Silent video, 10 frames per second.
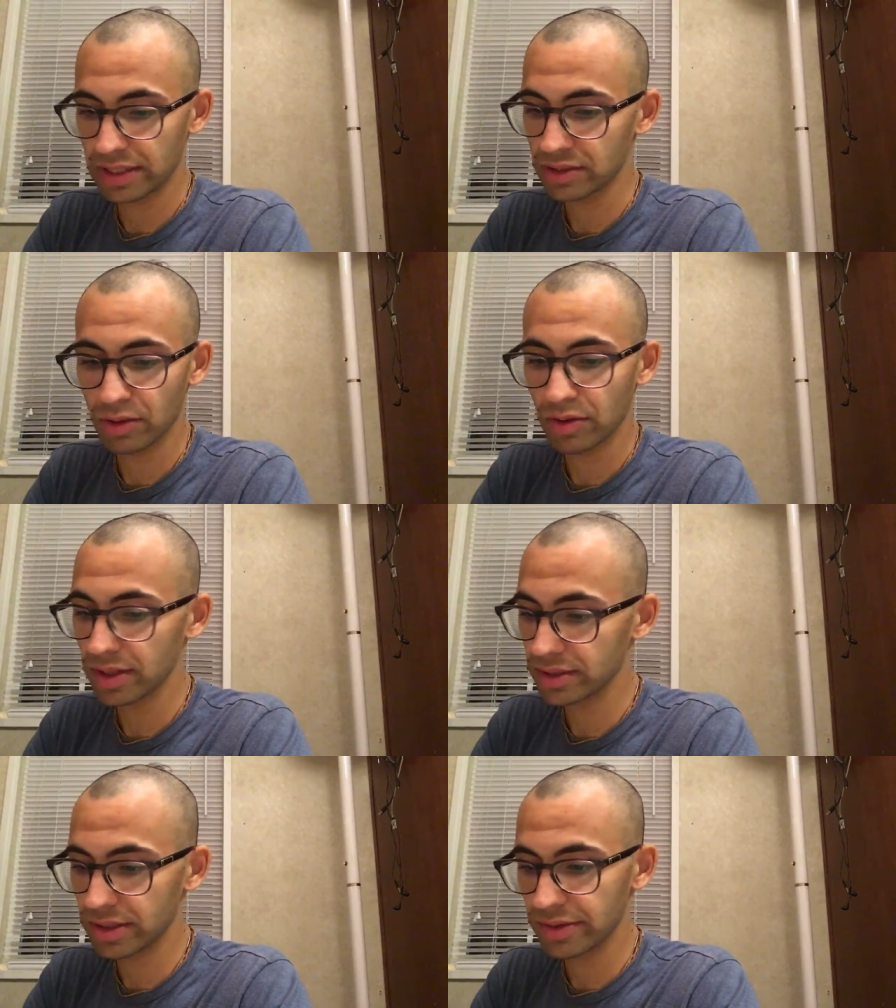As long
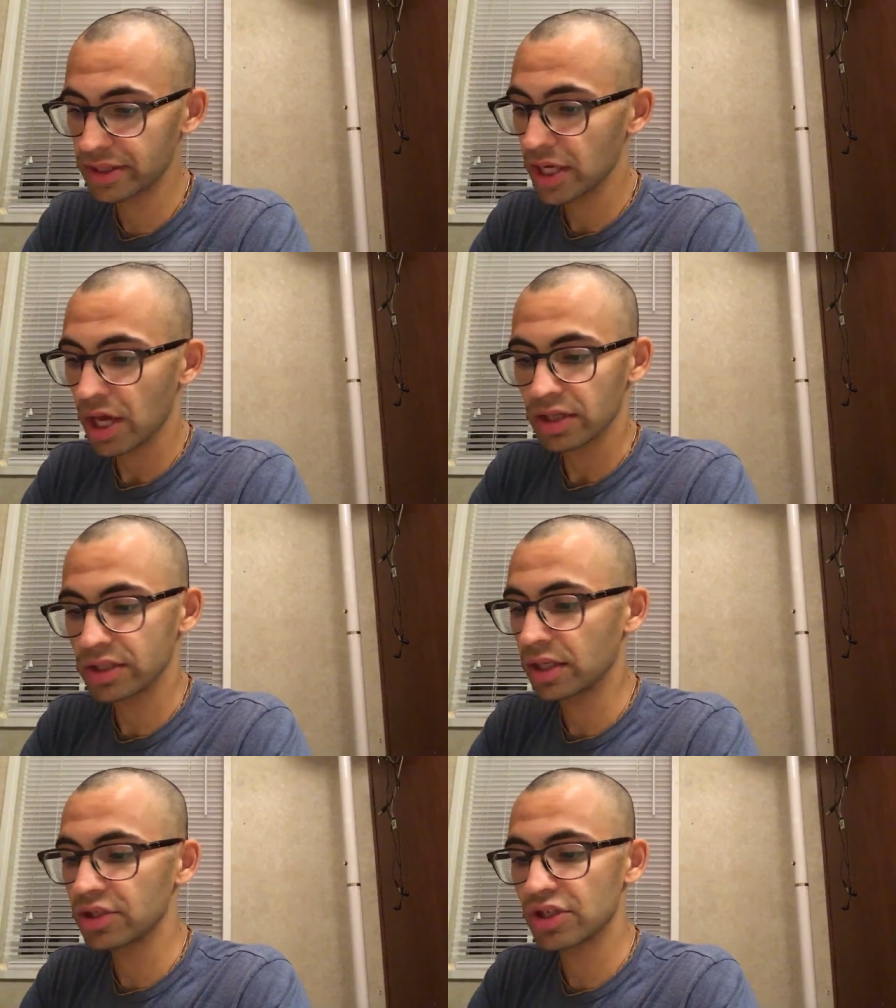as there is
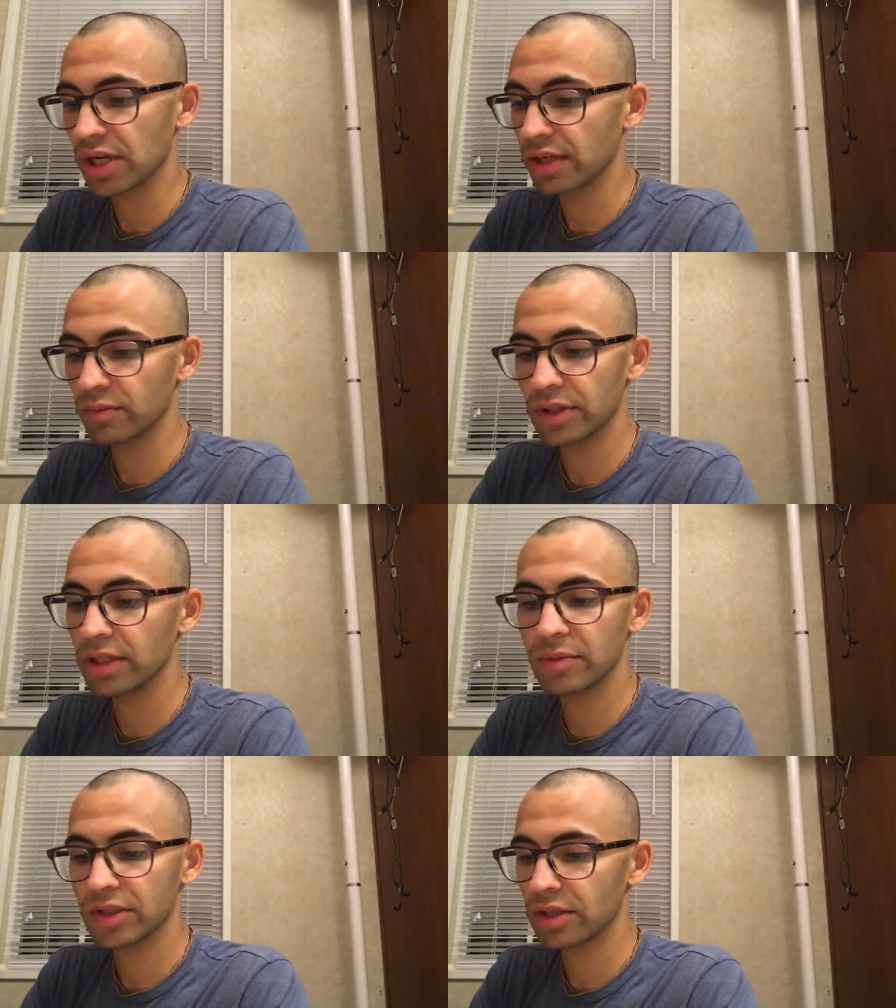sunshine
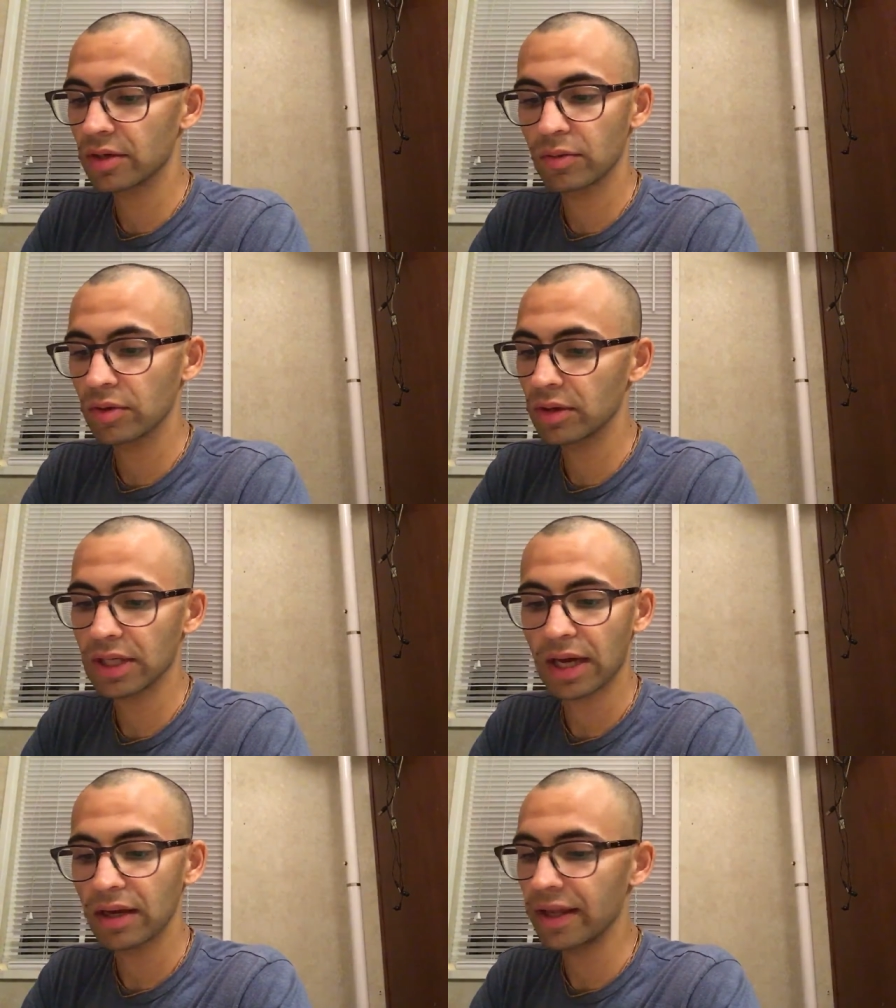within the material
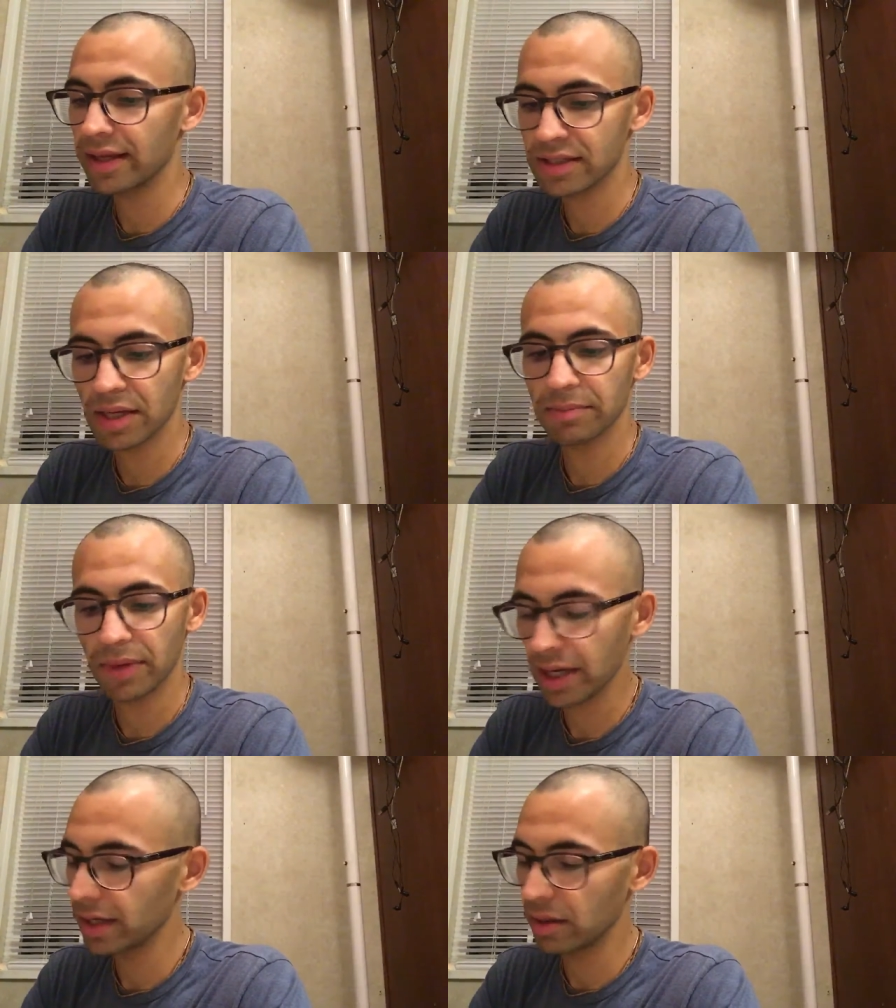world, kindly accept
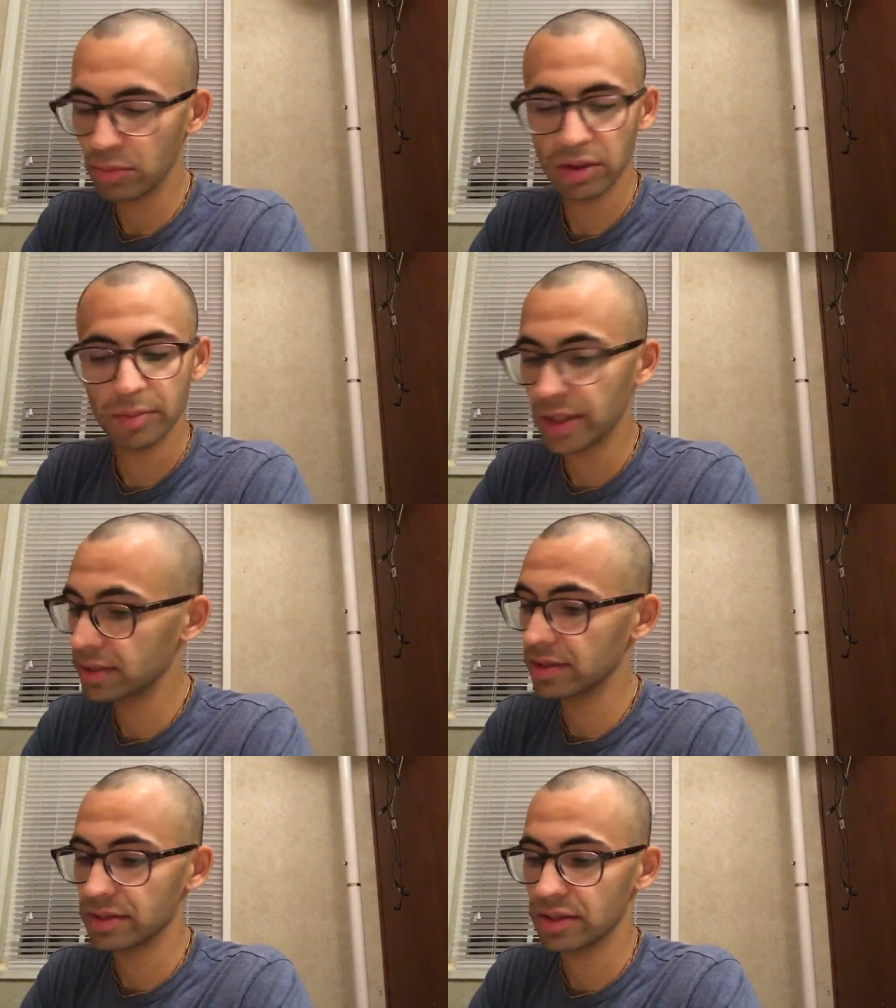my humble
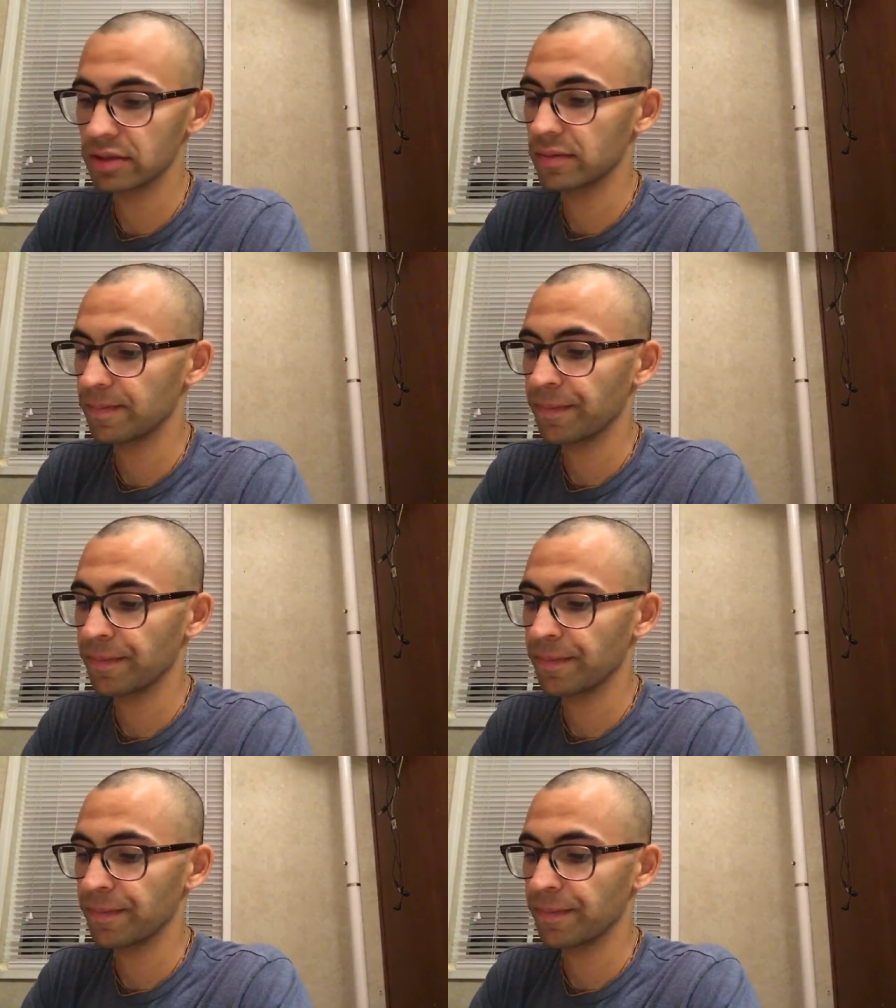obeisances.